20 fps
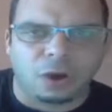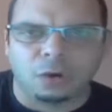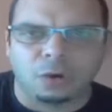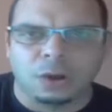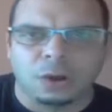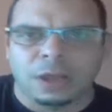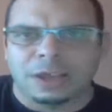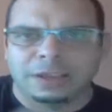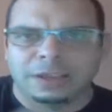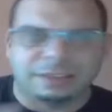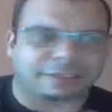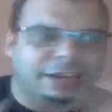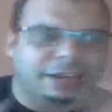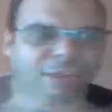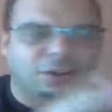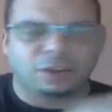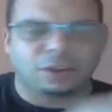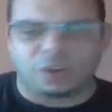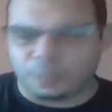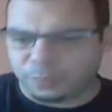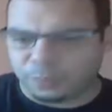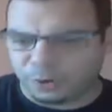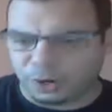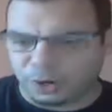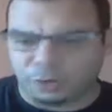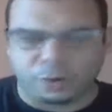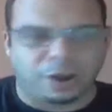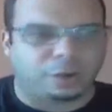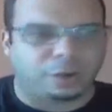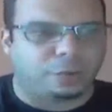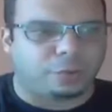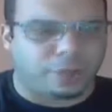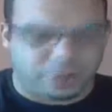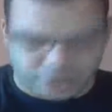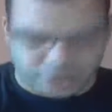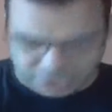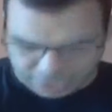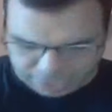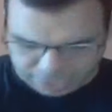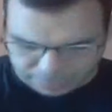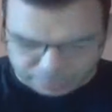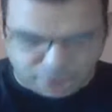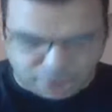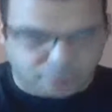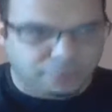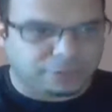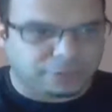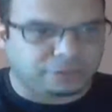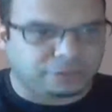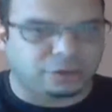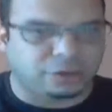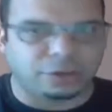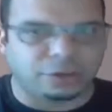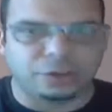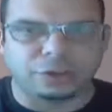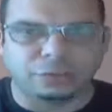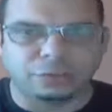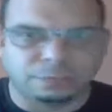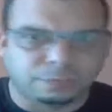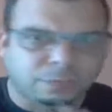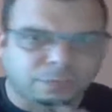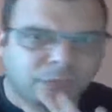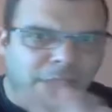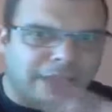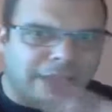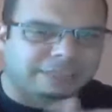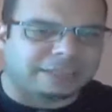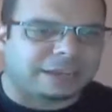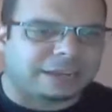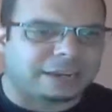So let's get on the computer real quick here. I want to show you